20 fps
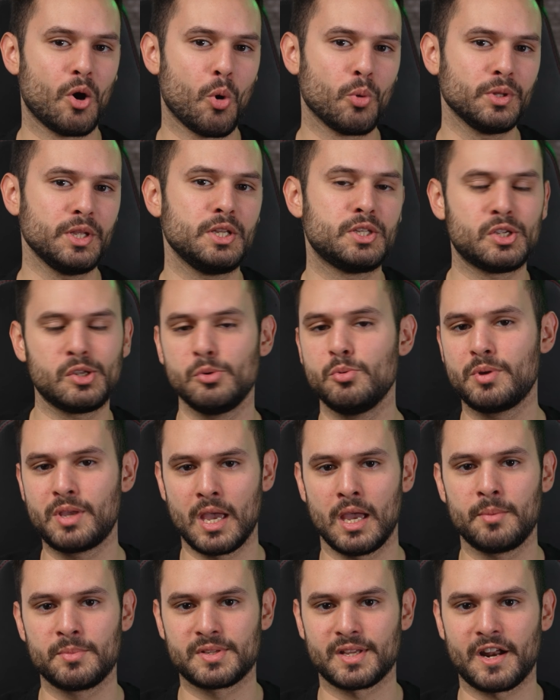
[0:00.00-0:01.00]
only two
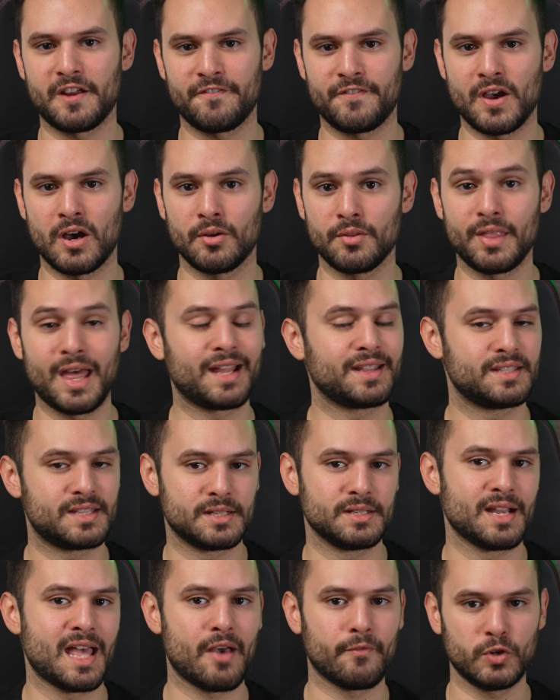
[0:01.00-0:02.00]
games that I found that didn't
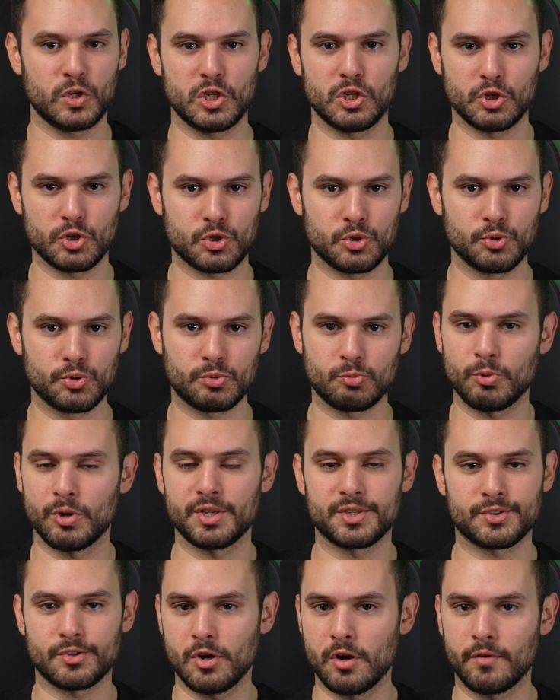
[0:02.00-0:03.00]
have any issues was
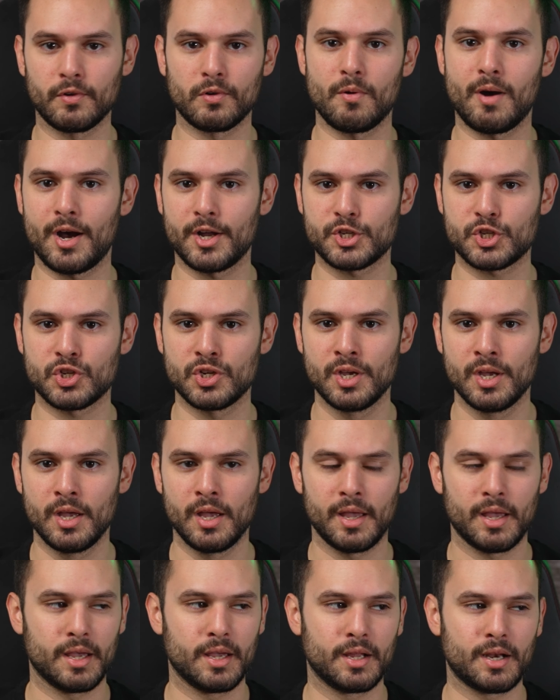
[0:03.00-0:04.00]
Overwatch,
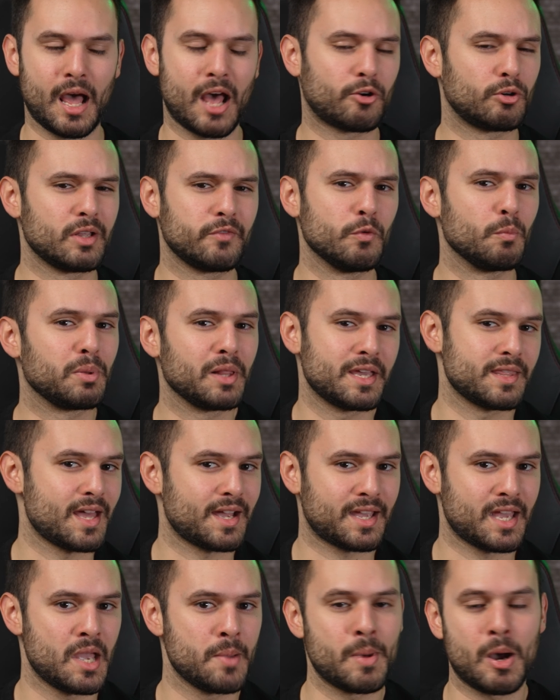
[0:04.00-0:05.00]
and I don't even play
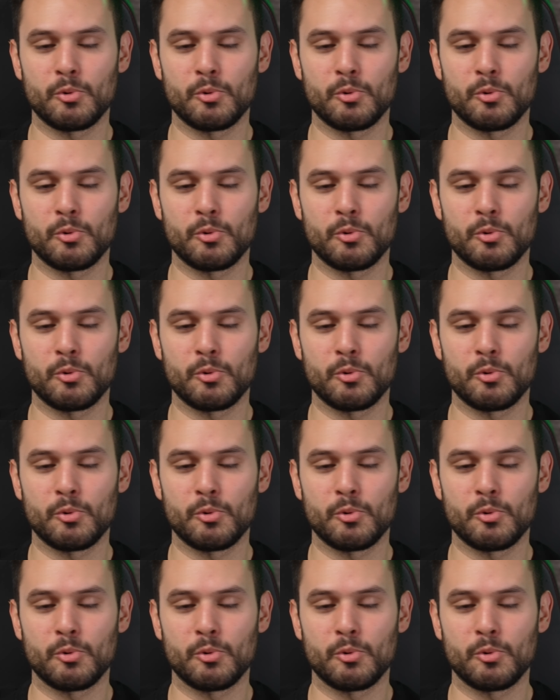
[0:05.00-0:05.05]
that game.